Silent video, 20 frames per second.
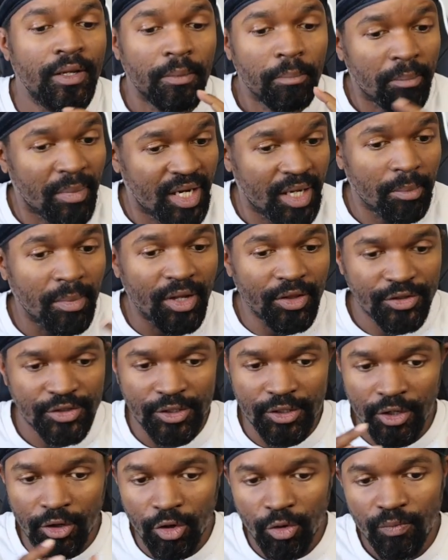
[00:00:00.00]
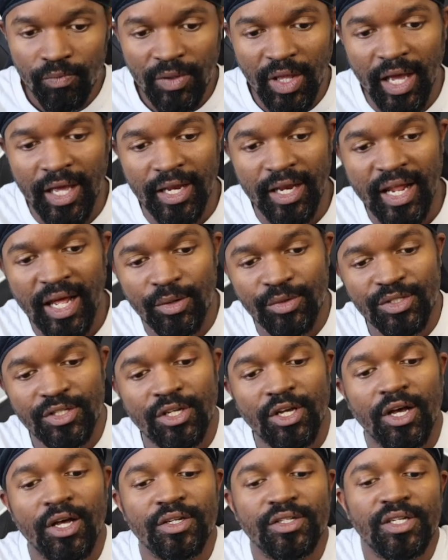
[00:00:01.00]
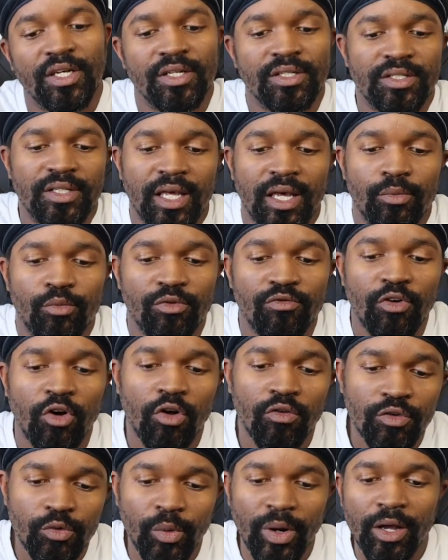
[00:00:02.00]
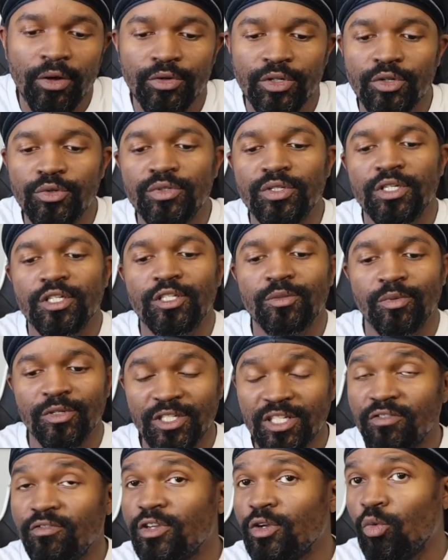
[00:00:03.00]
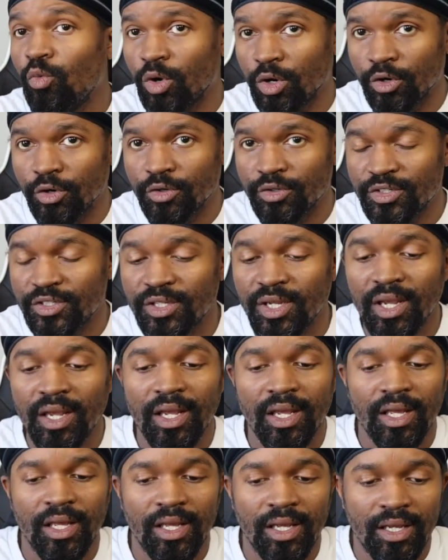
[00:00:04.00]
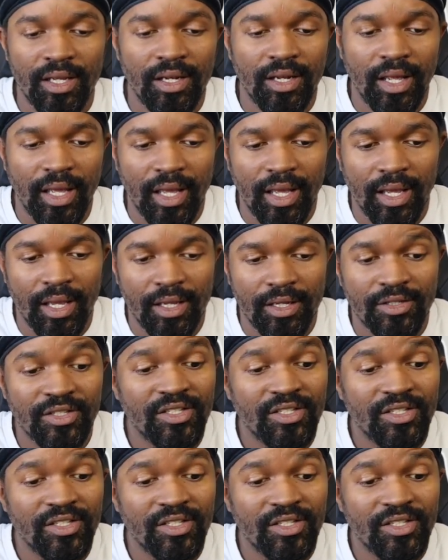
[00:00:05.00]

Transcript: Many months ago, I announced a contest that revolved around using specific words in a